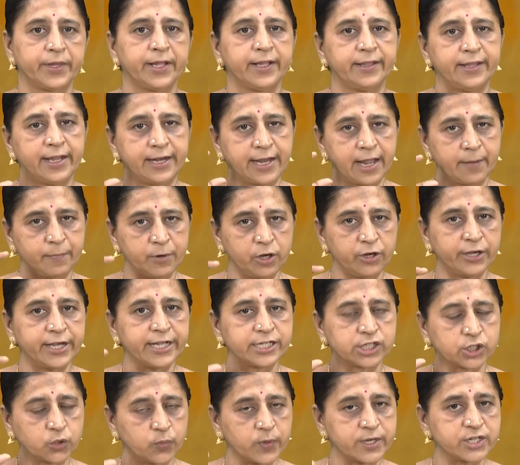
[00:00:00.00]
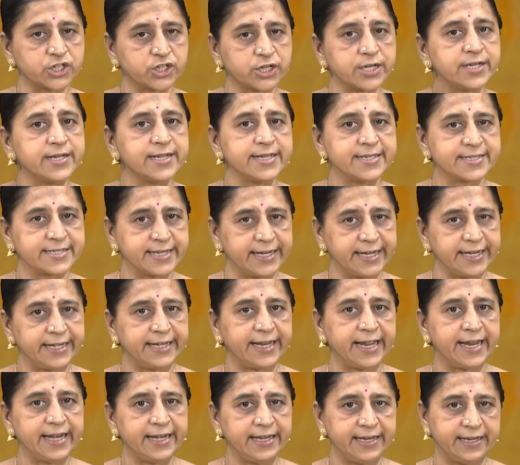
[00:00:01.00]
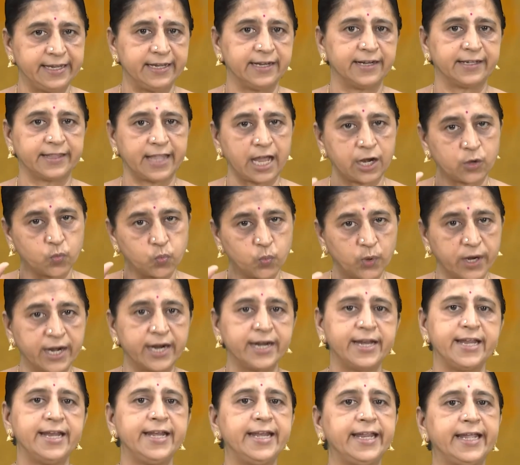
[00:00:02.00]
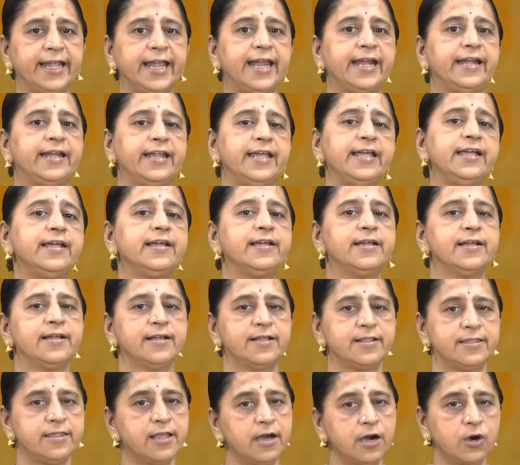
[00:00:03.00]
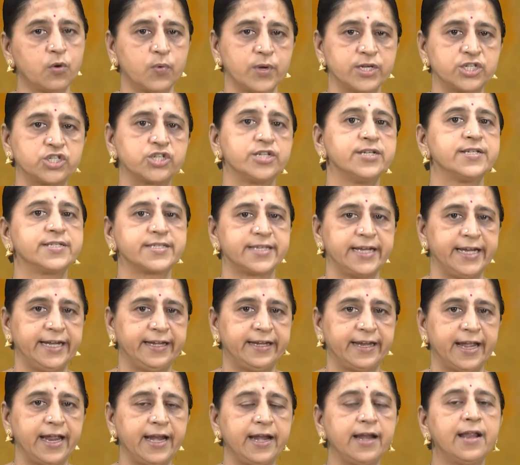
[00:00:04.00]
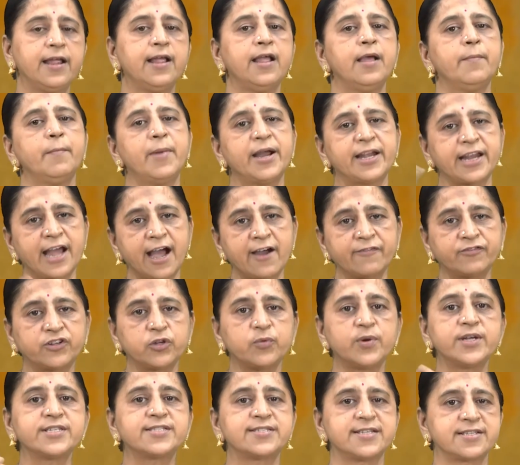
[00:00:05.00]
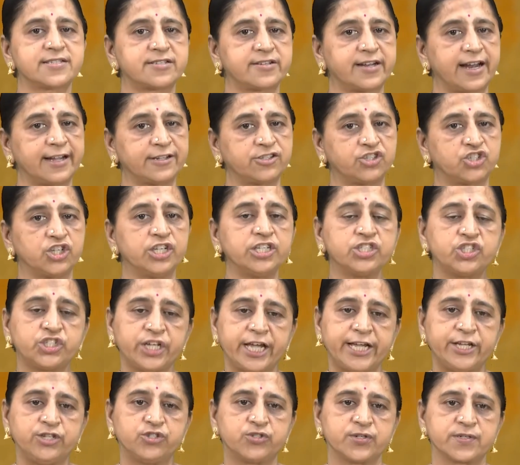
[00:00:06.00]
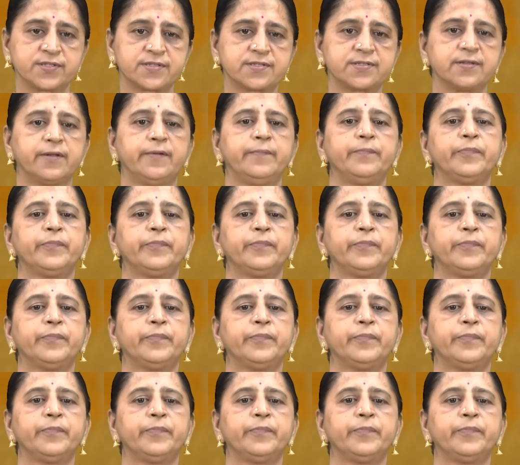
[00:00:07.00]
The WH question is retained here. That word indicating the question is retained. But afterwards the structure changes.